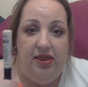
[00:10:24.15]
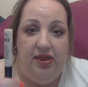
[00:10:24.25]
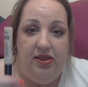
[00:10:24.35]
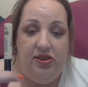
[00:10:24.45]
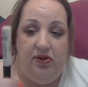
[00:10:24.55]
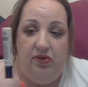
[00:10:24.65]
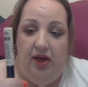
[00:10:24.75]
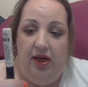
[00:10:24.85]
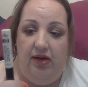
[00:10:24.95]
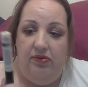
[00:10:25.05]
So
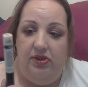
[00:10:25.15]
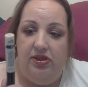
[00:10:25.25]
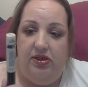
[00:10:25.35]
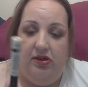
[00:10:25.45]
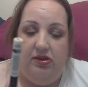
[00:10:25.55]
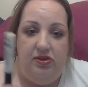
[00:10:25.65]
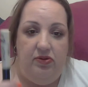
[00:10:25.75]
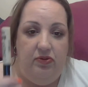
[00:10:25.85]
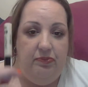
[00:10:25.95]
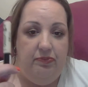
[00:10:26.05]
I would
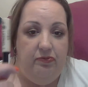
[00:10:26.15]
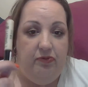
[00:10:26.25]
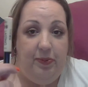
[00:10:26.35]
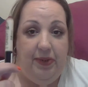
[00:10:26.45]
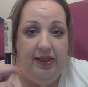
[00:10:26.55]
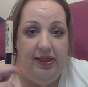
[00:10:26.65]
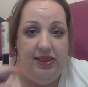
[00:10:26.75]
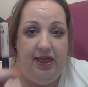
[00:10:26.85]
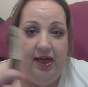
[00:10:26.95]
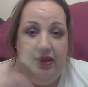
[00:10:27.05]
also rebuy this
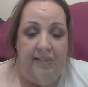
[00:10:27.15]
again.